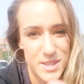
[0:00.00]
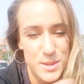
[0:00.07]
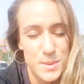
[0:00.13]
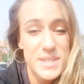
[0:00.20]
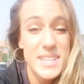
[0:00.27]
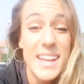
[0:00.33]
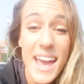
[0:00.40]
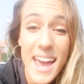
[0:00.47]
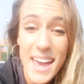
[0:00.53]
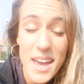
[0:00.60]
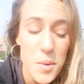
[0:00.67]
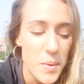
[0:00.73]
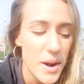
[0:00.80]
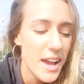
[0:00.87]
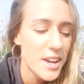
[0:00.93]
So
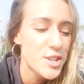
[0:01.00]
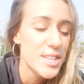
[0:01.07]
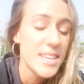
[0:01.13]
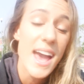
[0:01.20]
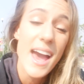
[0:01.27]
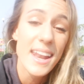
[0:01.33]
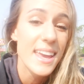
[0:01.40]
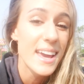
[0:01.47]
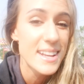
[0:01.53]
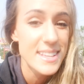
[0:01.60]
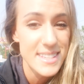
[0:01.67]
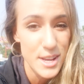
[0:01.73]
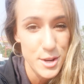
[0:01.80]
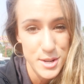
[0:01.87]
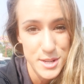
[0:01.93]
today, we're actually heading out
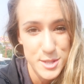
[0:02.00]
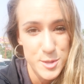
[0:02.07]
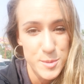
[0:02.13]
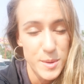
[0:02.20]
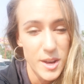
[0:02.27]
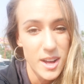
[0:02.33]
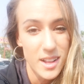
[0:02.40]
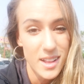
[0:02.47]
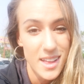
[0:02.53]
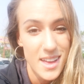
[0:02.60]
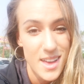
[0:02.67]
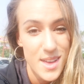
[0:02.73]
of San Cristobal.